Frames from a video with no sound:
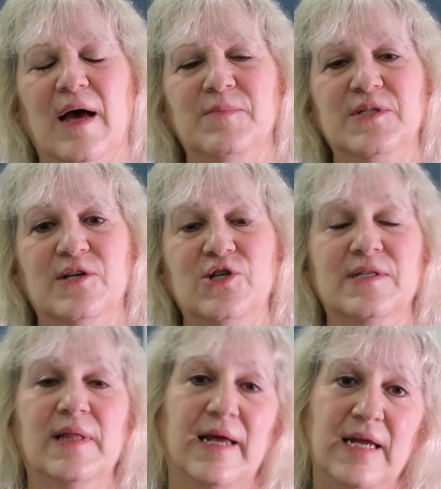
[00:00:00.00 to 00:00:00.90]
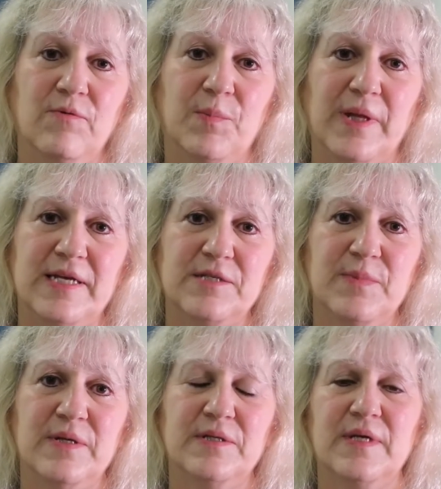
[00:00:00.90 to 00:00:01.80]
such as lighting
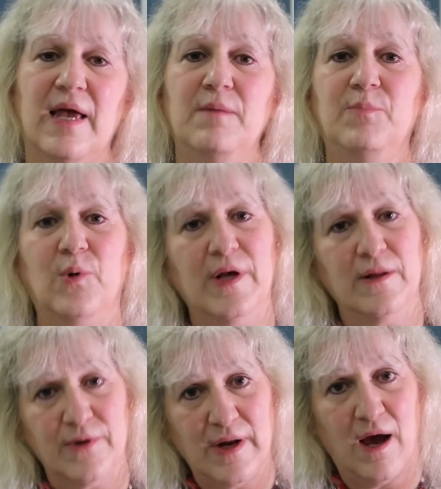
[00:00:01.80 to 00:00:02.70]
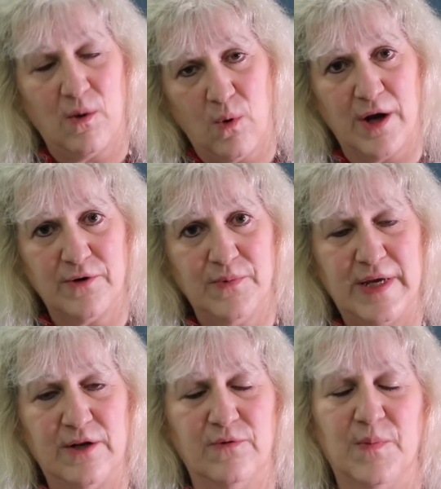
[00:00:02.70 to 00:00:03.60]
replacements and boiler and hot water
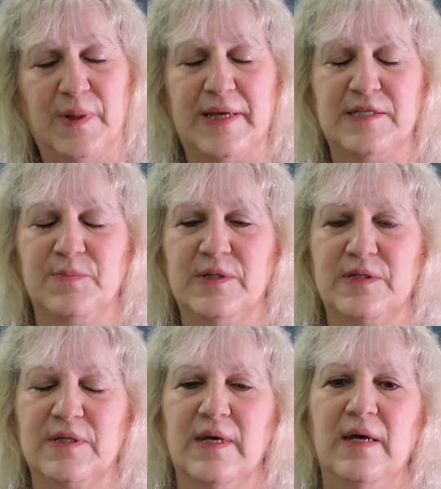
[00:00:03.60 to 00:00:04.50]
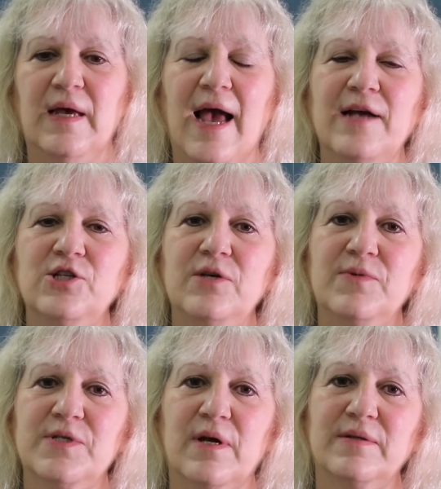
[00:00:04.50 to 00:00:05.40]
heater replacements, actually
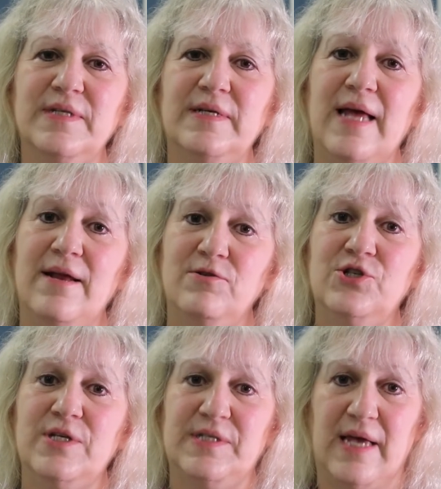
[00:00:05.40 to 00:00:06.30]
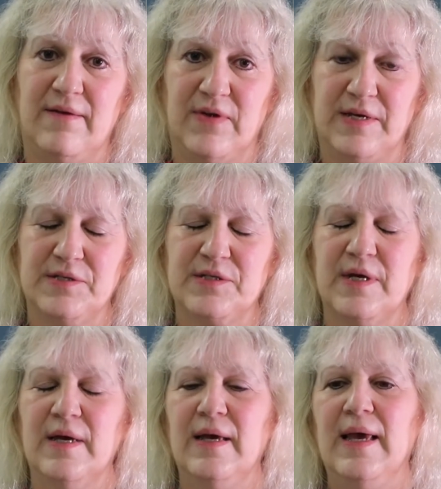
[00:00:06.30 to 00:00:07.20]
result in energy savings.
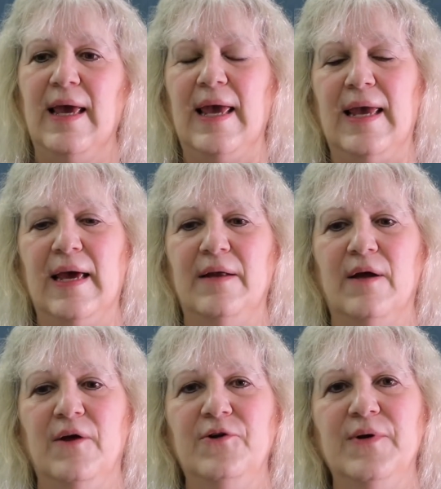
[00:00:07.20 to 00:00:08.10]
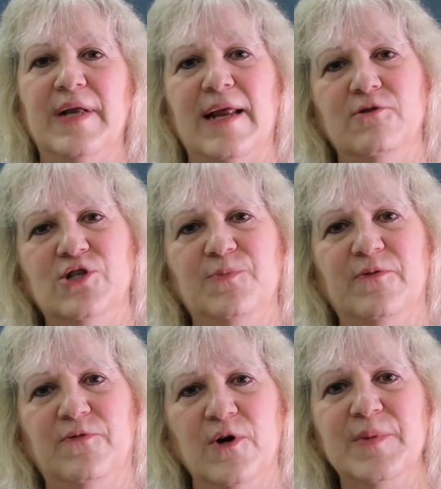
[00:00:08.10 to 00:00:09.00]
And under an energy
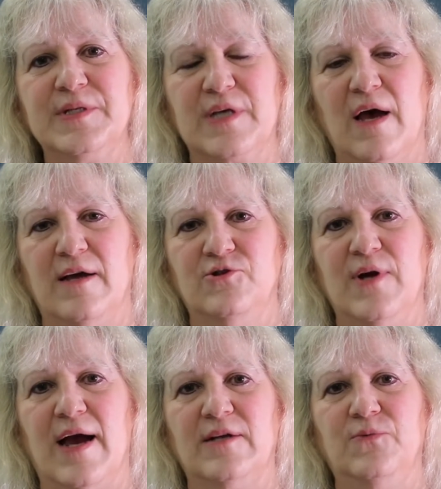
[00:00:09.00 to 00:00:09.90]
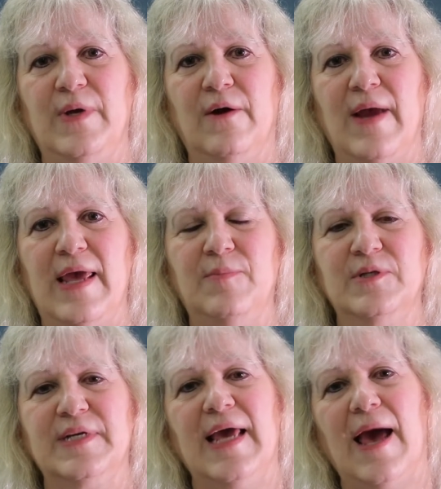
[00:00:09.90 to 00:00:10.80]
performance contract, we are able
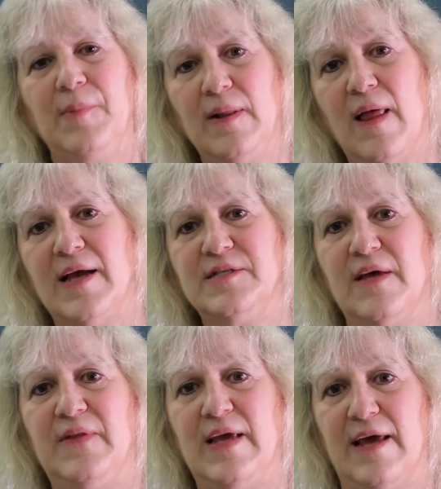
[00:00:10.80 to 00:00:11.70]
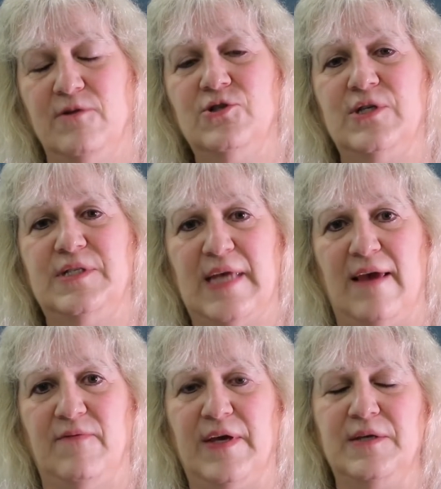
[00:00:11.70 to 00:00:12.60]
to capitalize on the energy
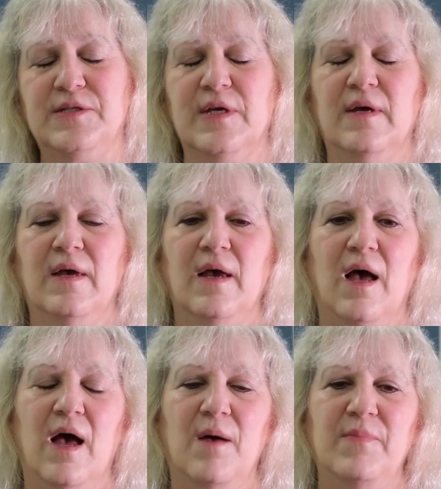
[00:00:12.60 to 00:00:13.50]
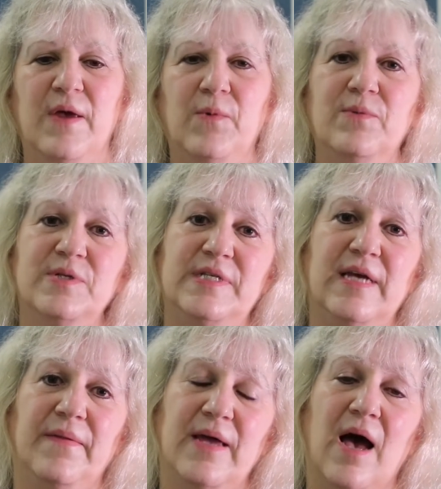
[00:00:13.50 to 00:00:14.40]
savings that we will
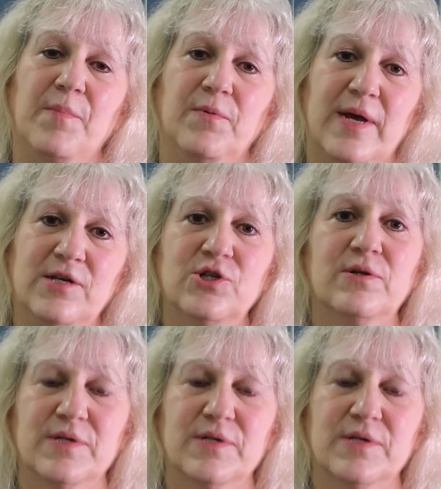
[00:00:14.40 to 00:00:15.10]
see on the operational